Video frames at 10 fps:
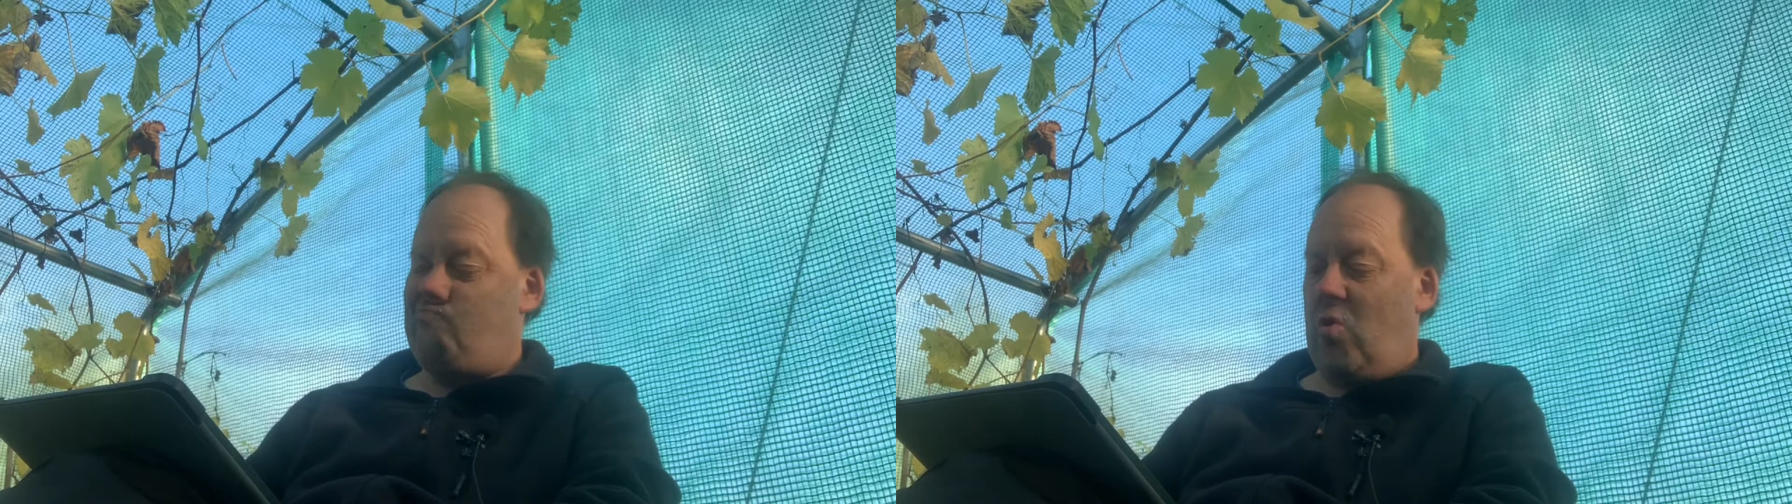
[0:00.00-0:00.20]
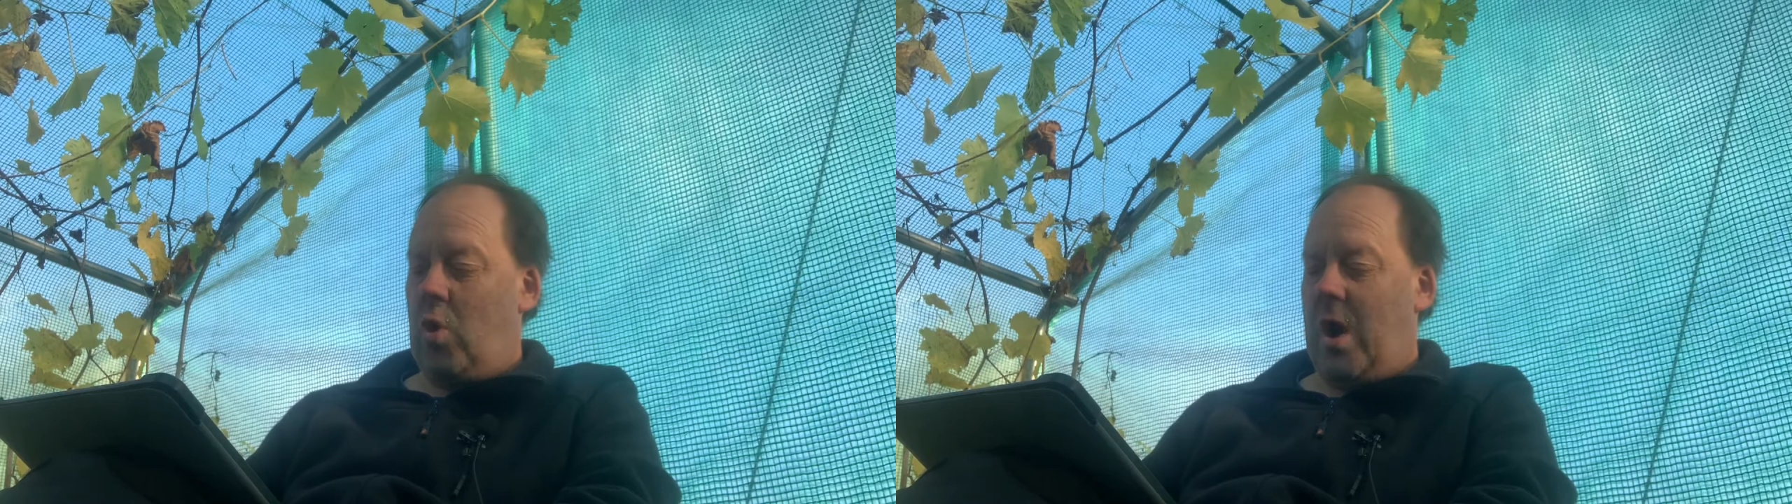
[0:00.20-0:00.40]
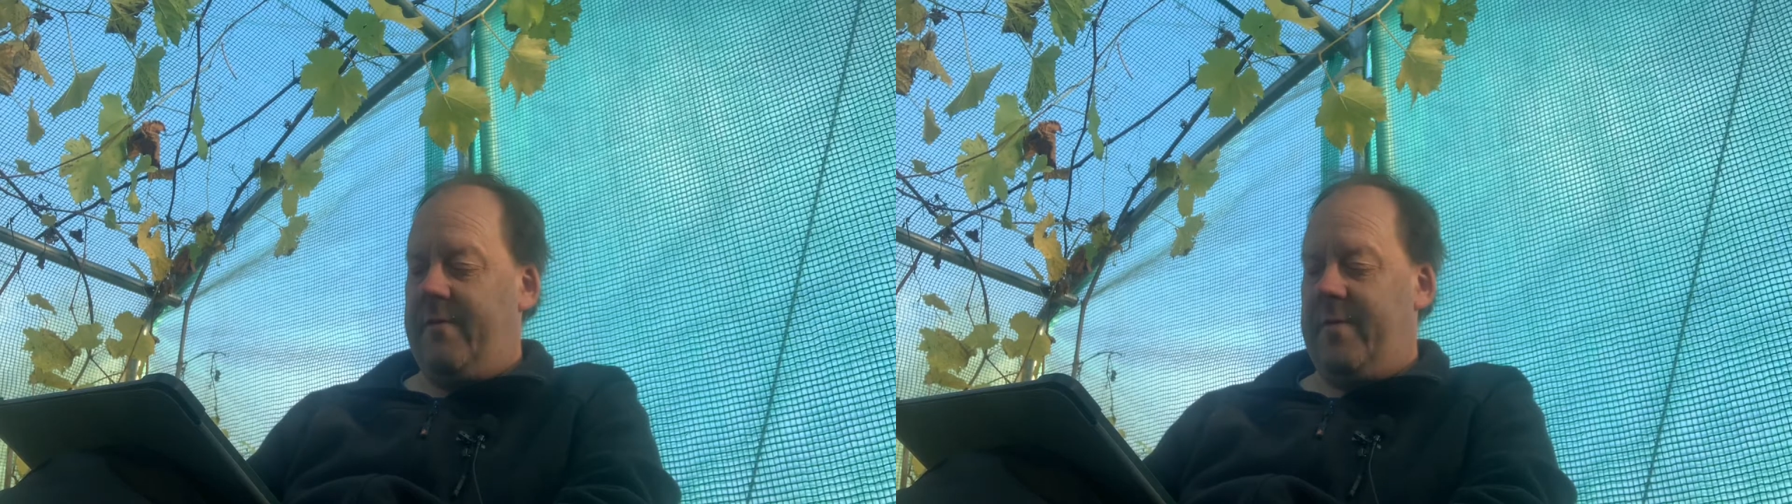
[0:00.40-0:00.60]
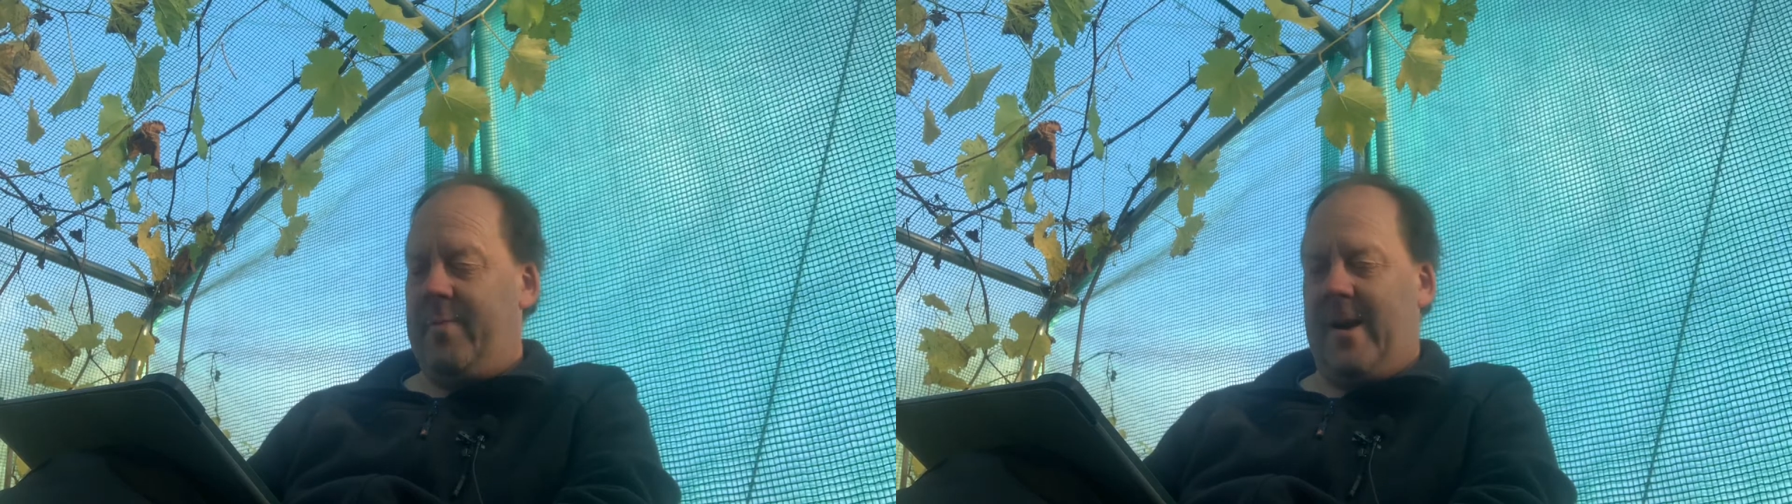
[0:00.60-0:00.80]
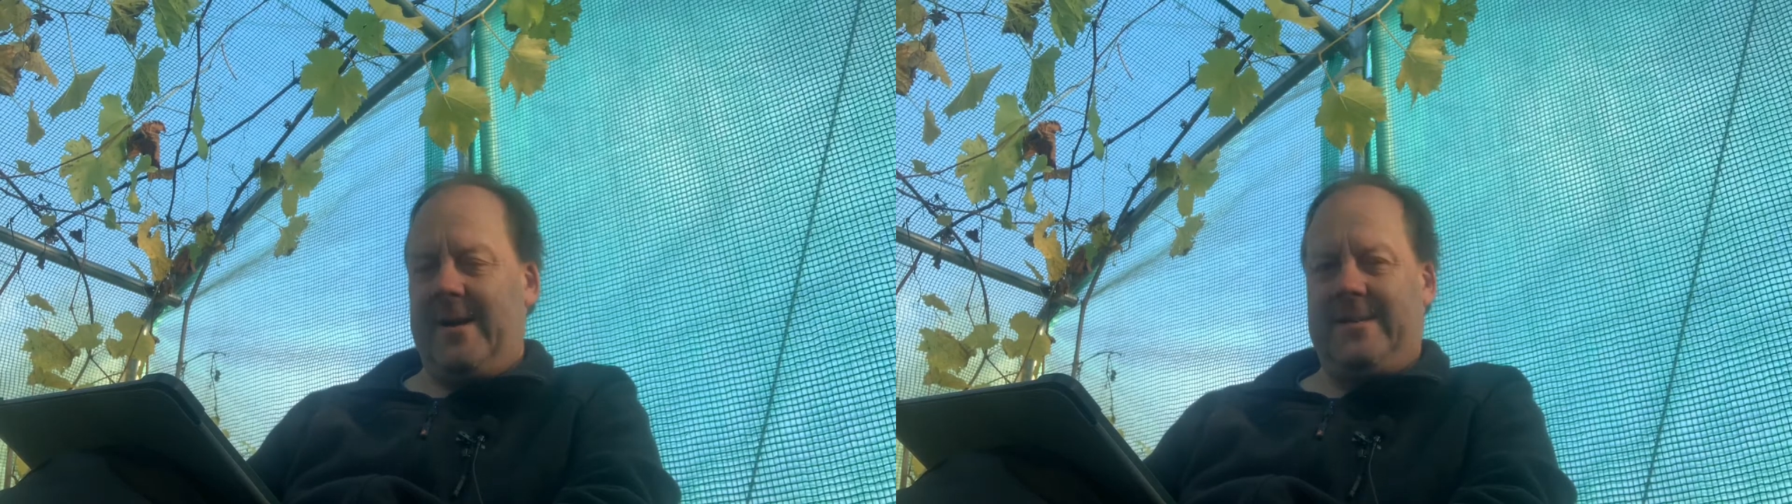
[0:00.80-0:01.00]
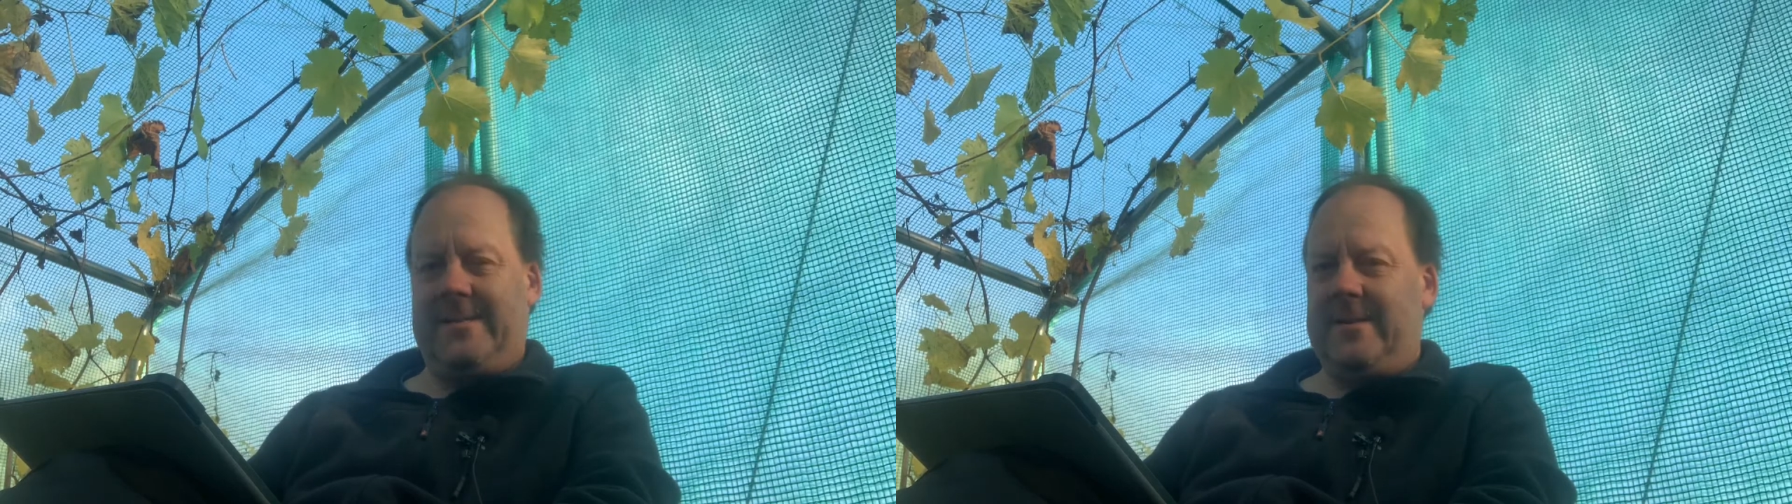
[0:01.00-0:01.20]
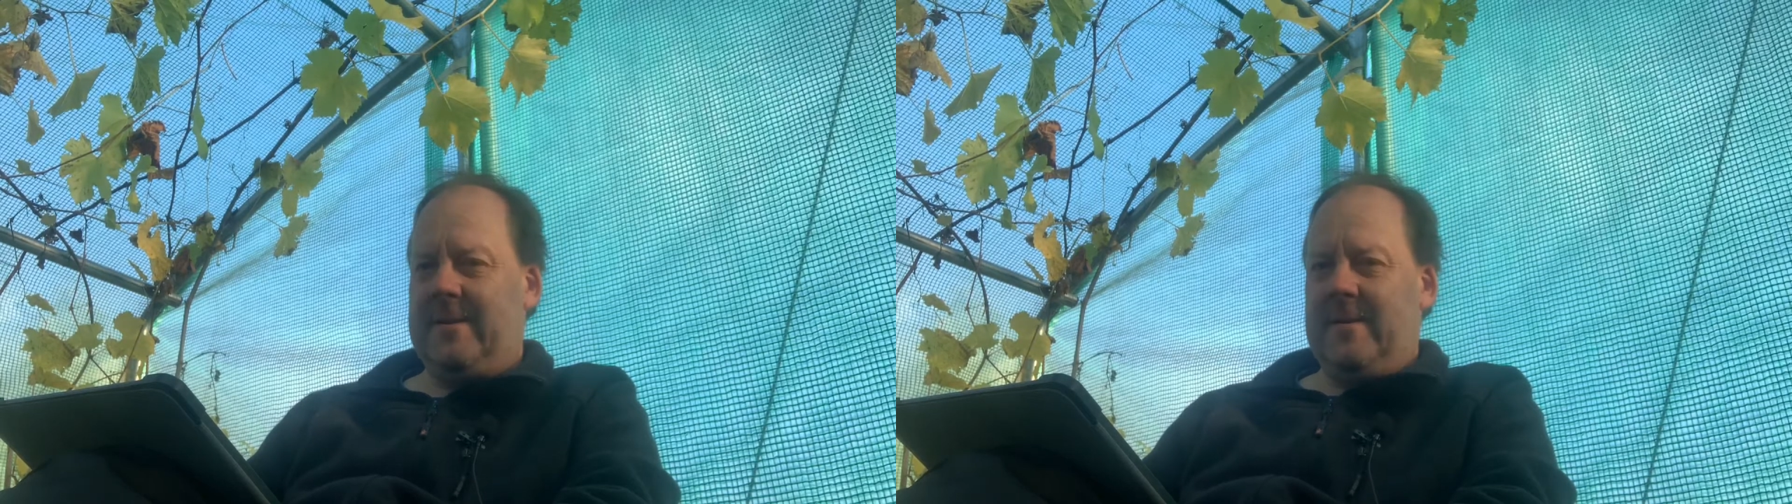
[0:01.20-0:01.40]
all over the place,